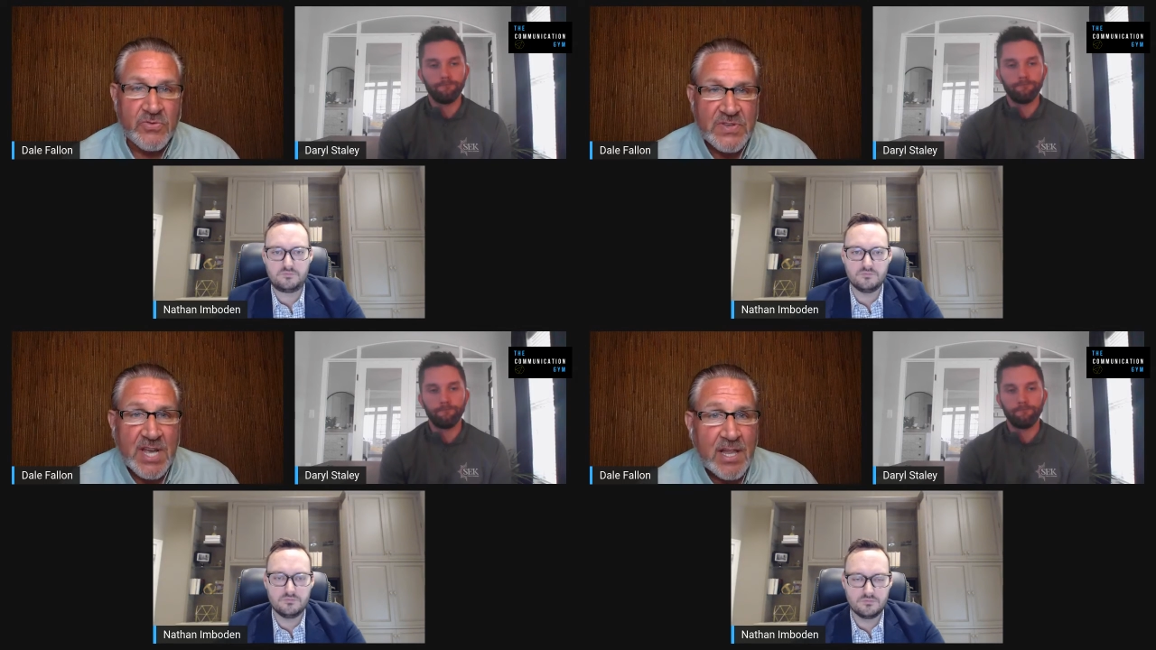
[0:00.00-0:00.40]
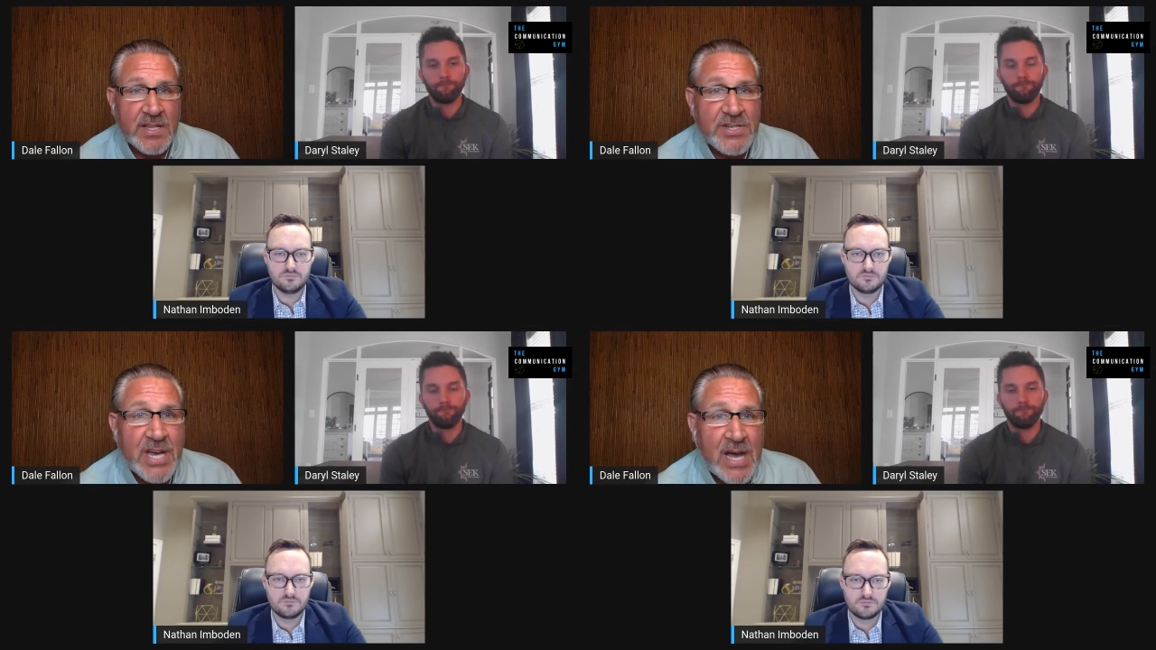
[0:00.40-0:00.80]

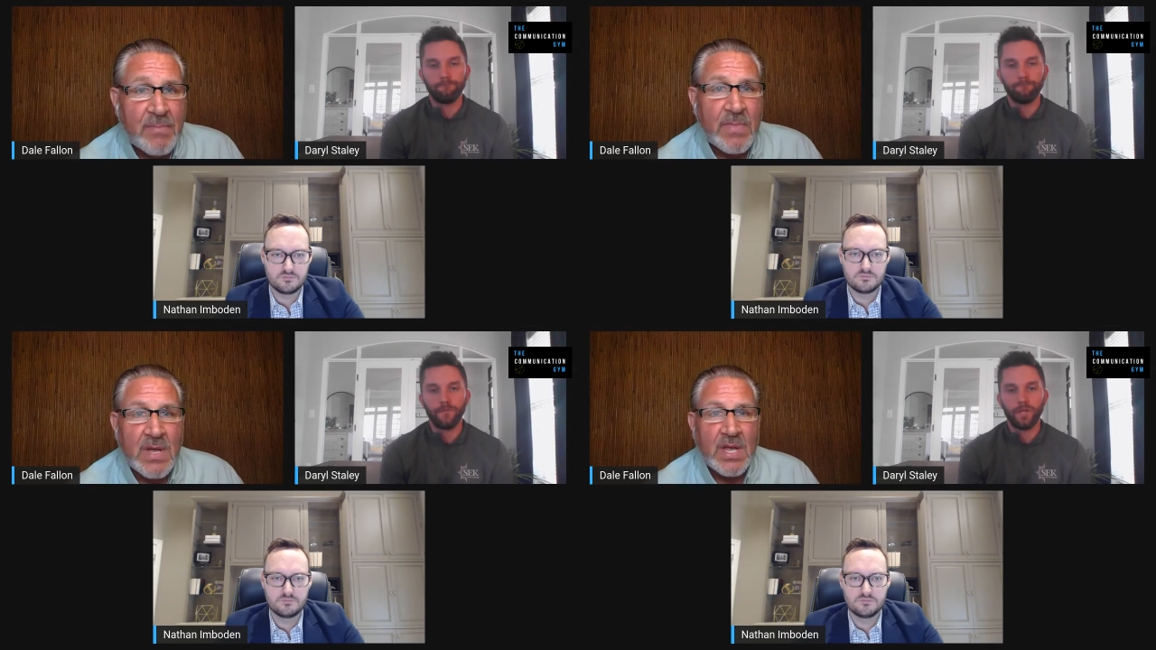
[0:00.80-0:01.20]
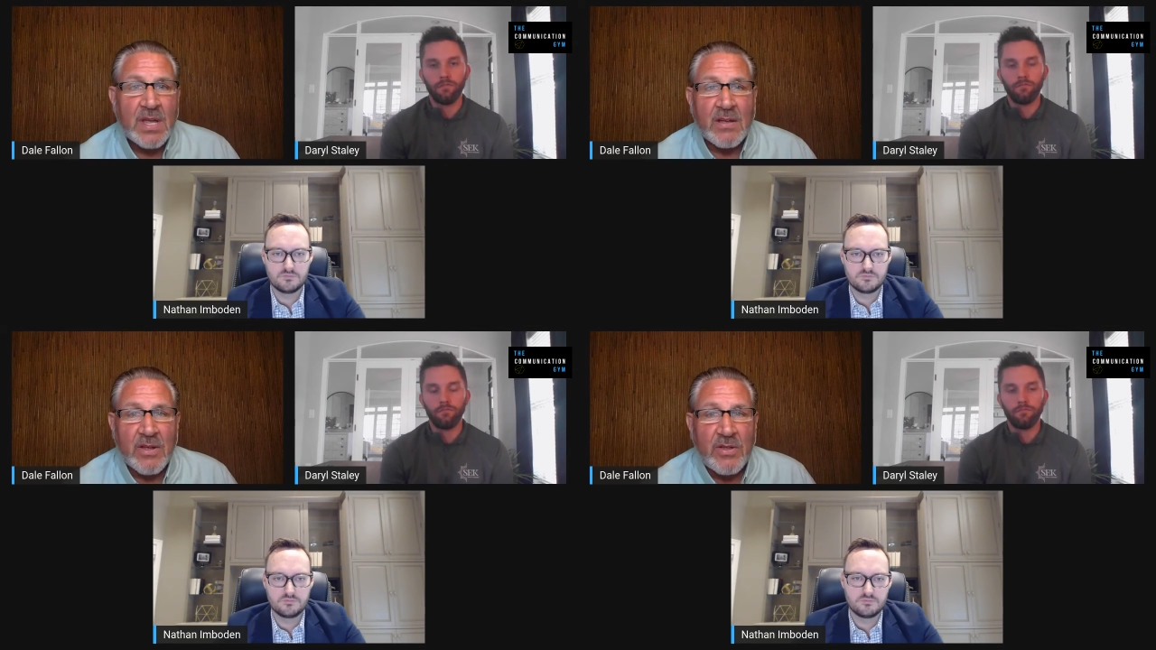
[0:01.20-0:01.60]
Speaker 1: solid job.
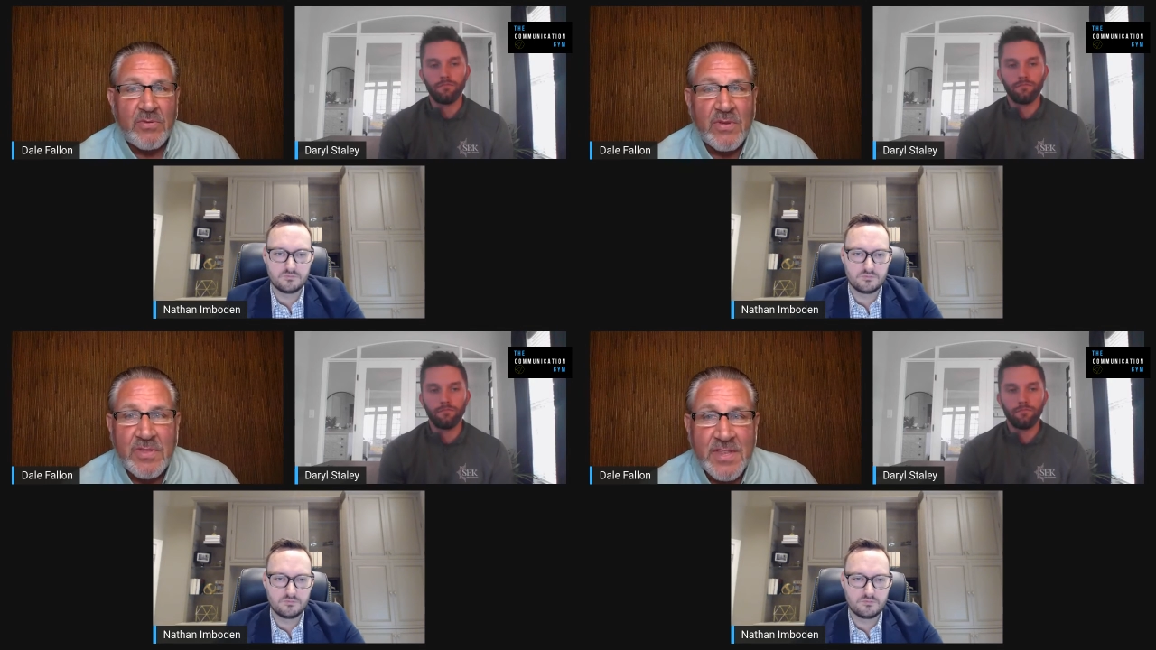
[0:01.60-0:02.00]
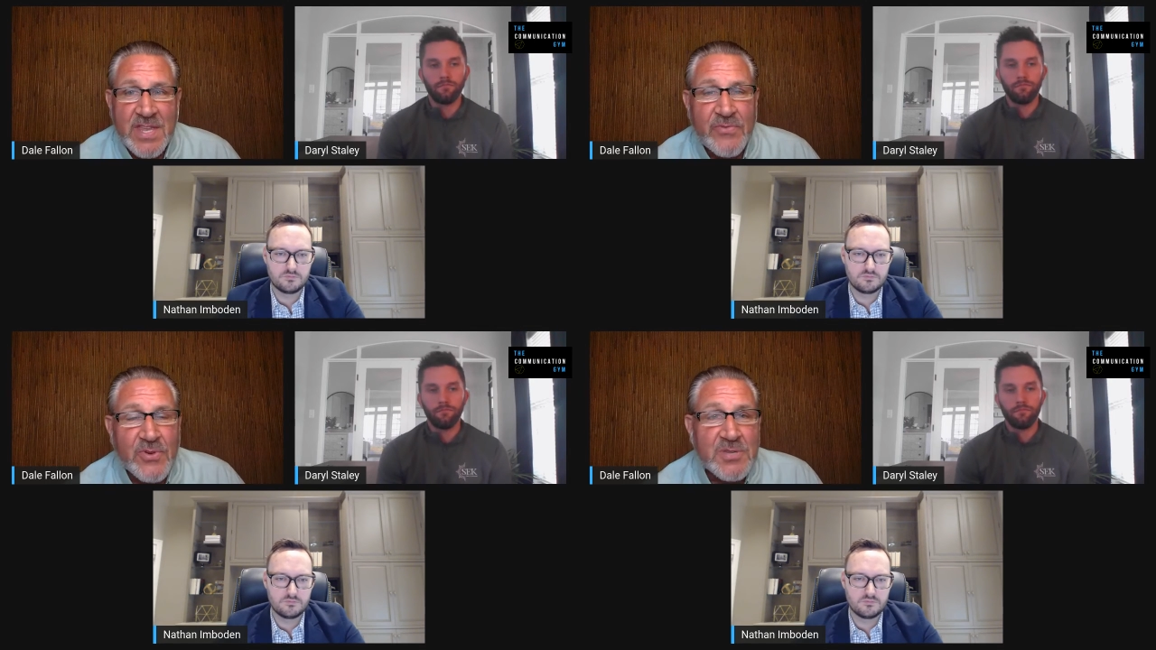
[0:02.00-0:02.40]
The
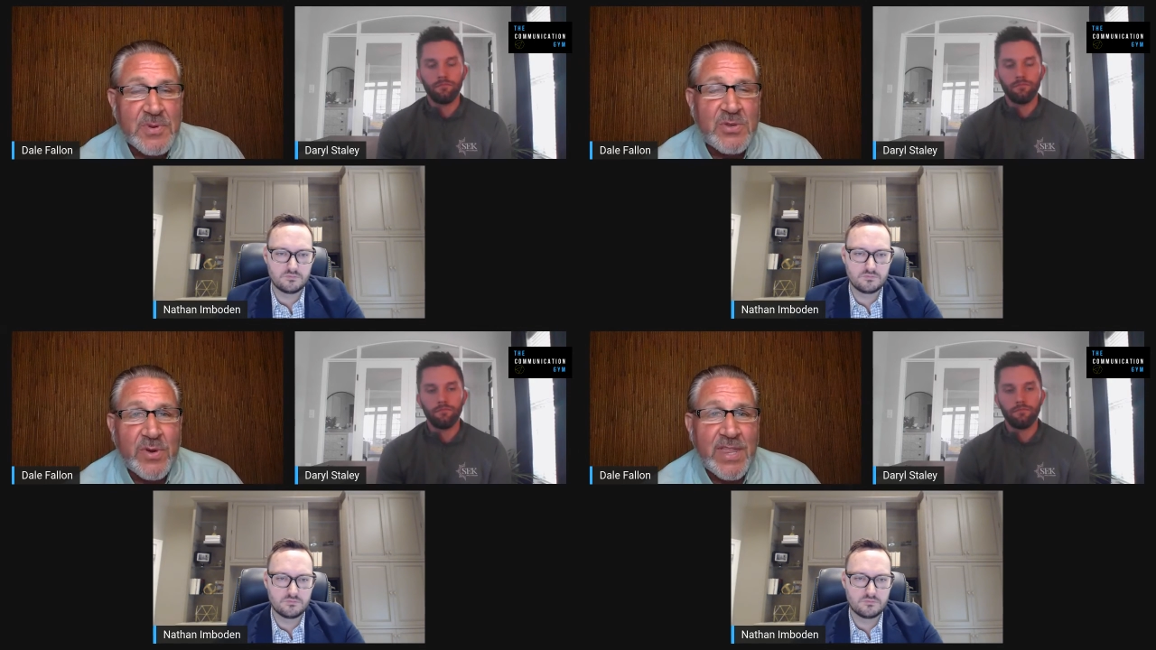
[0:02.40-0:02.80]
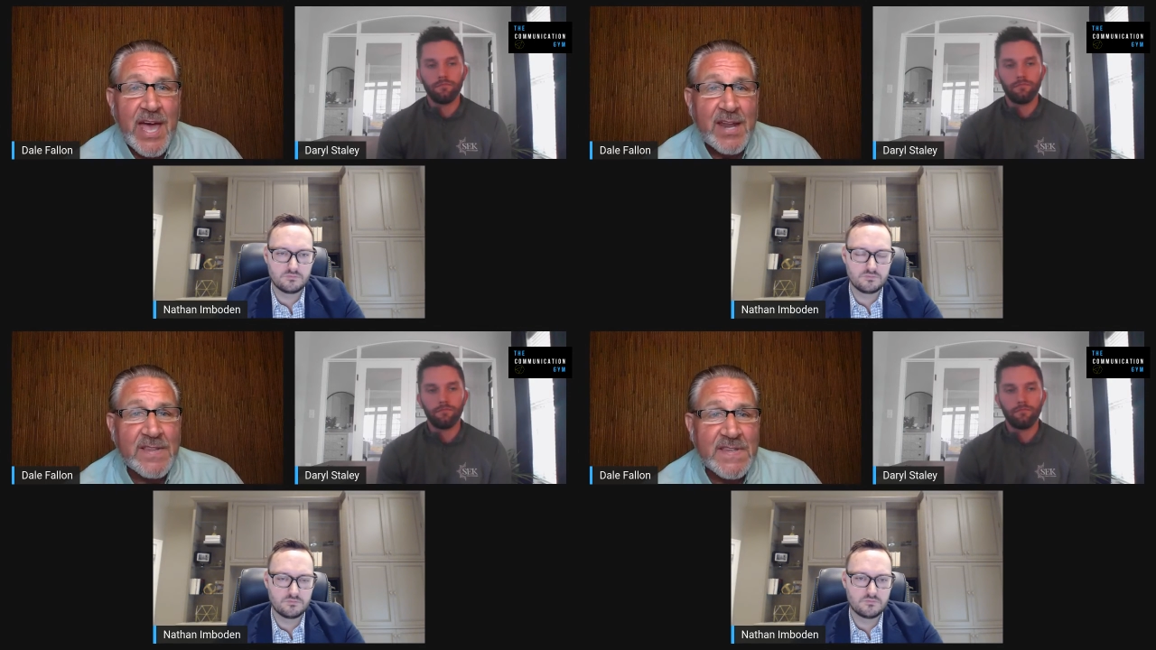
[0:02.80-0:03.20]
difference between
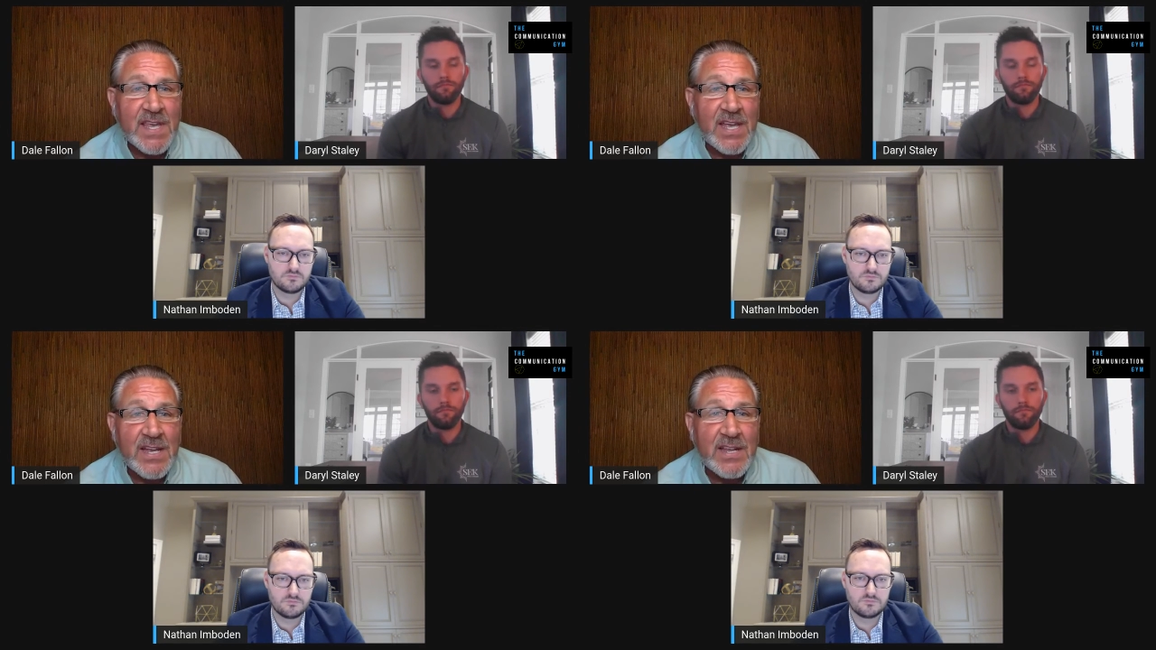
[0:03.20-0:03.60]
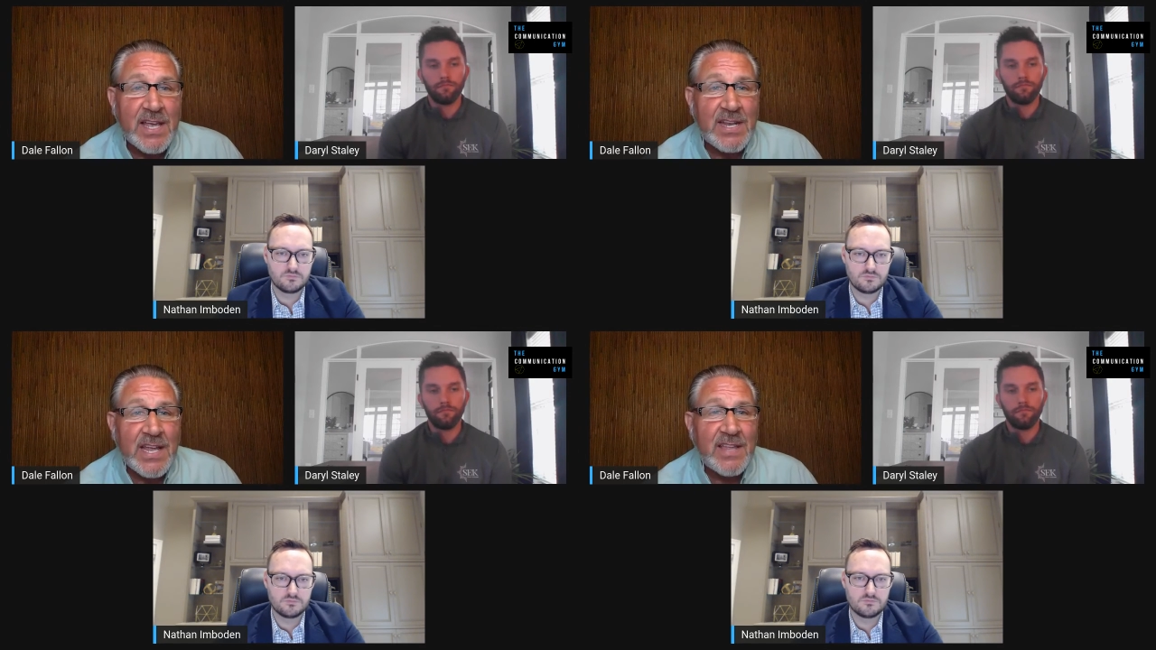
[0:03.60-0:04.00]
that and saying, "Hey